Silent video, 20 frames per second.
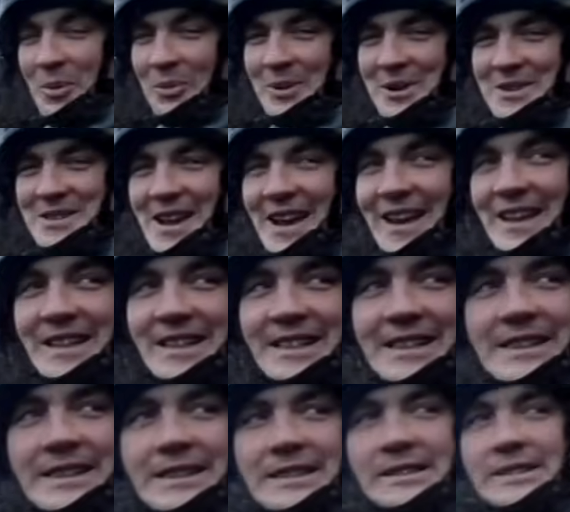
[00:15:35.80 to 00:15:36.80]
probably attack it.
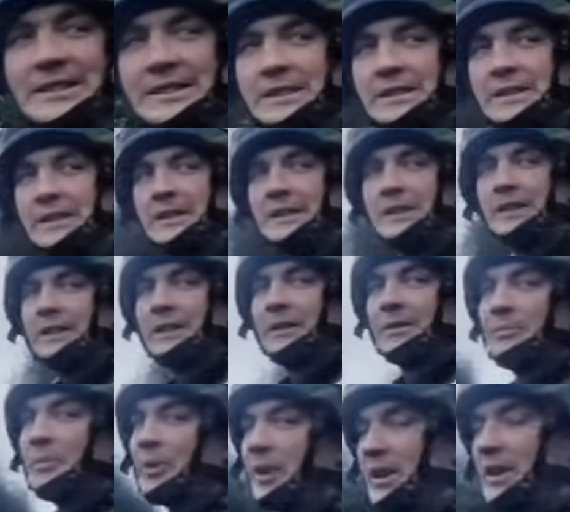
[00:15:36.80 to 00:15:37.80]
Yeah.
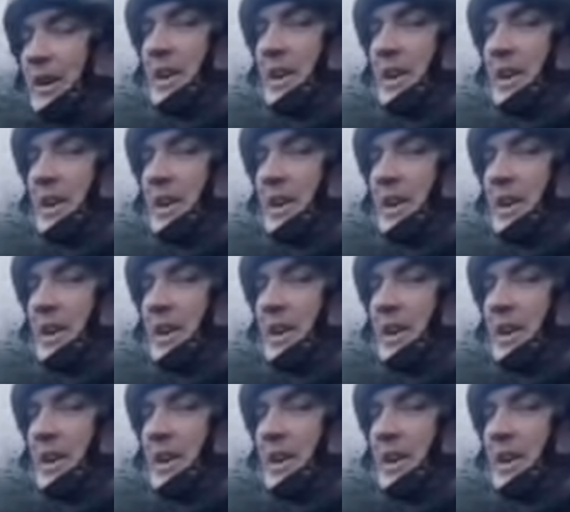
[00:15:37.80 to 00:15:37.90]
But